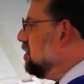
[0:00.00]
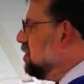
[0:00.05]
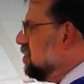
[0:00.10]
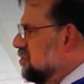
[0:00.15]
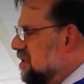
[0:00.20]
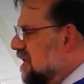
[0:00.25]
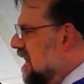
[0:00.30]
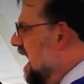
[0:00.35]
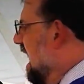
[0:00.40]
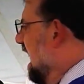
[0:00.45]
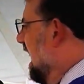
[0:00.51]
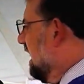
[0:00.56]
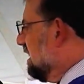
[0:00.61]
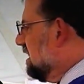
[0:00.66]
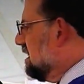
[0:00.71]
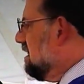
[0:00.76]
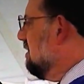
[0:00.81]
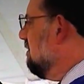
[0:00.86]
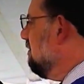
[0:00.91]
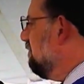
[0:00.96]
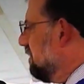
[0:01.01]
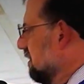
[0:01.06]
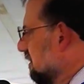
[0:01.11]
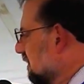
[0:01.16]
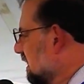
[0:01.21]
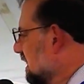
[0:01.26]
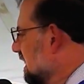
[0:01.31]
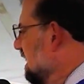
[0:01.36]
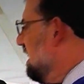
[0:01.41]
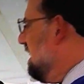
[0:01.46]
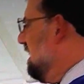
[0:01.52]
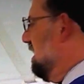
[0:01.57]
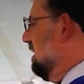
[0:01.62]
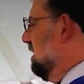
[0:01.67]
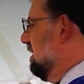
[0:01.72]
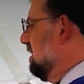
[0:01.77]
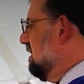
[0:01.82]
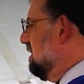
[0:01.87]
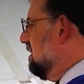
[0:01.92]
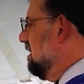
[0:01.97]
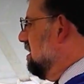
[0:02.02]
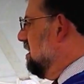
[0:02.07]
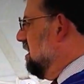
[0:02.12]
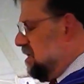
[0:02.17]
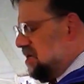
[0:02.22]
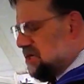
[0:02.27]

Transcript: Do not, please,